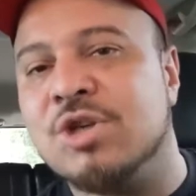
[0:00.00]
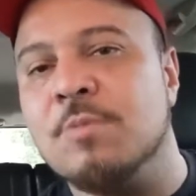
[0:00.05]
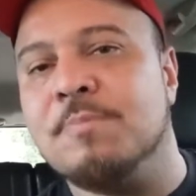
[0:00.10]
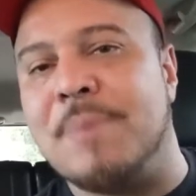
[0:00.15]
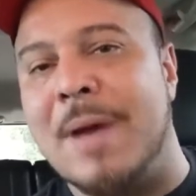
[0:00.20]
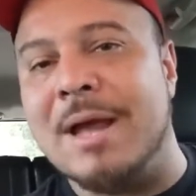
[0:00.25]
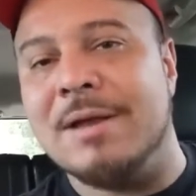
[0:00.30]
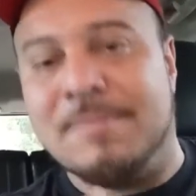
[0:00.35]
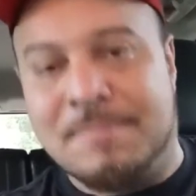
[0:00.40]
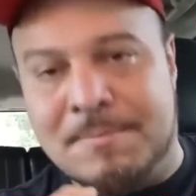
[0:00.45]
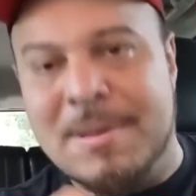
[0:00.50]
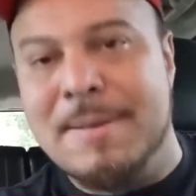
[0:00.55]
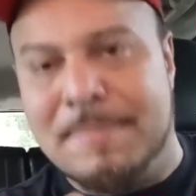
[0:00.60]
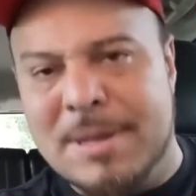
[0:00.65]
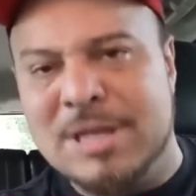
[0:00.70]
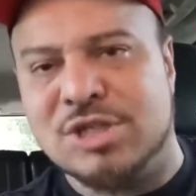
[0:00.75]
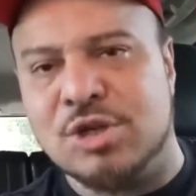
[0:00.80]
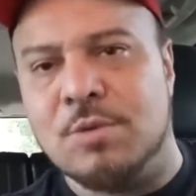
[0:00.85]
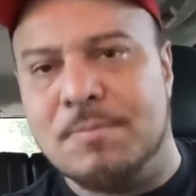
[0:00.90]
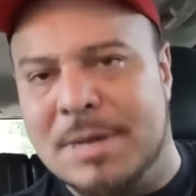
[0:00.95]
too, Pate. Like
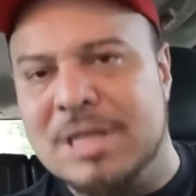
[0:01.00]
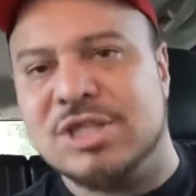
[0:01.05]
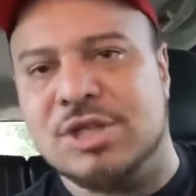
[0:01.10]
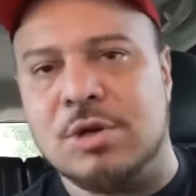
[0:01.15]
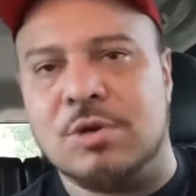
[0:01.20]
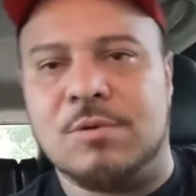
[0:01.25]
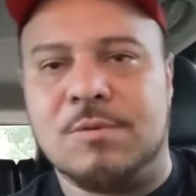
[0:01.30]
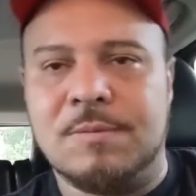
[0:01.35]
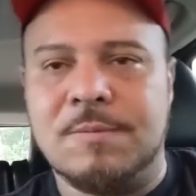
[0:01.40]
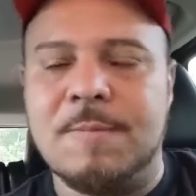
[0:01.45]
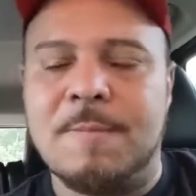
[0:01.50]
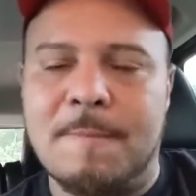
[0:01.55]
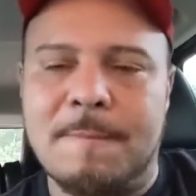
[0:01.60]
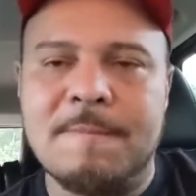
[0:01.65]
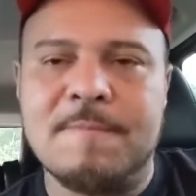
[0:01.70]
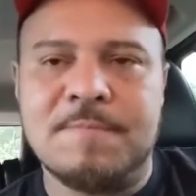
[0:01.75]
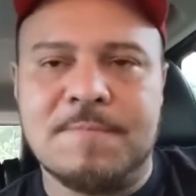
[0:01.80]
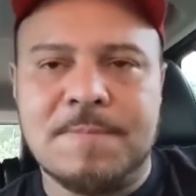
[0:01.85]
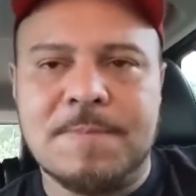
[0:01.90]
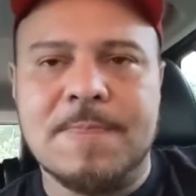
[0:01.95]
me, they me ain't too, proud of our
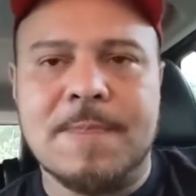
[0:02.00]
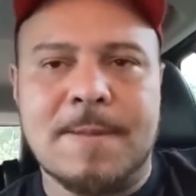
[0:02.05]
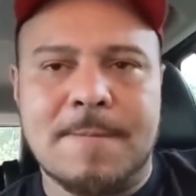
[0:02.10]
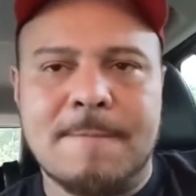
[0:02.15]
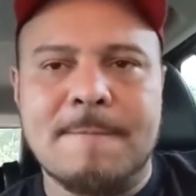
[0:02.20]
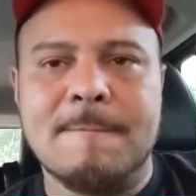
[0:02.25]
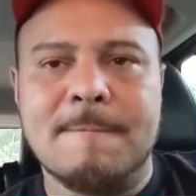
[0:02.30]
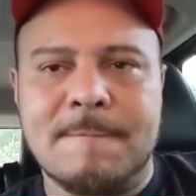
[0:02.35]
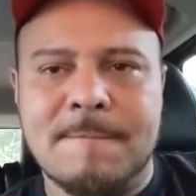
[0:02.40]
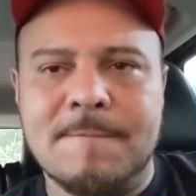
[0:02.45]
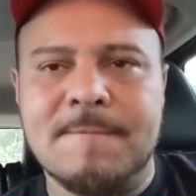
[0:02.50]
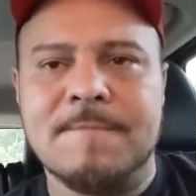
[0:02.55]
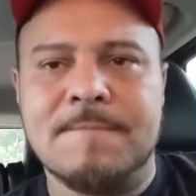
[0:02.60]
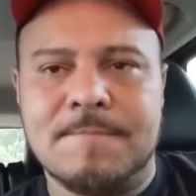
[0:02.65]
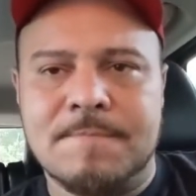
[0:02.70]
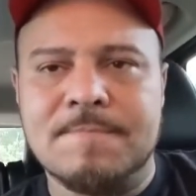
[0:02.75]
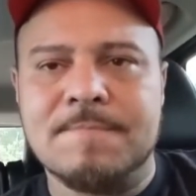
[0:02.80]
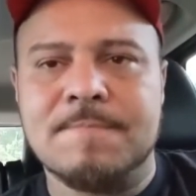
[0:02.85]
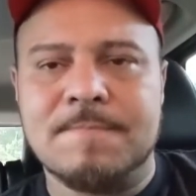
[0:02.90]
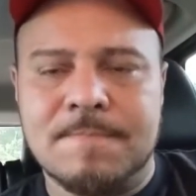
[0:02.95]
country.
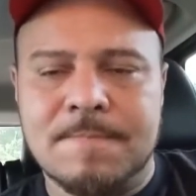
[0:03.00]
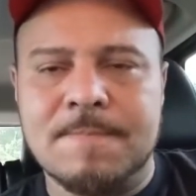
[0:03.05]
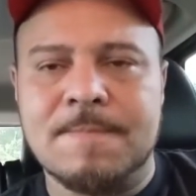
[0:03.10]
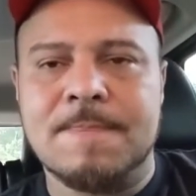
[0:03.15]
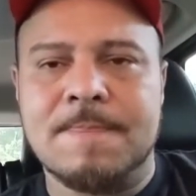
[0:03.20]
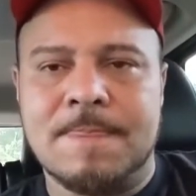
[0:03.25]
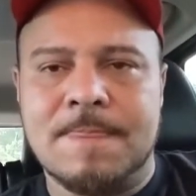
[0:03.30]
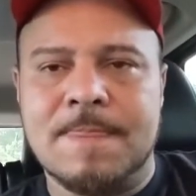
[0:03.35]
I'm proud of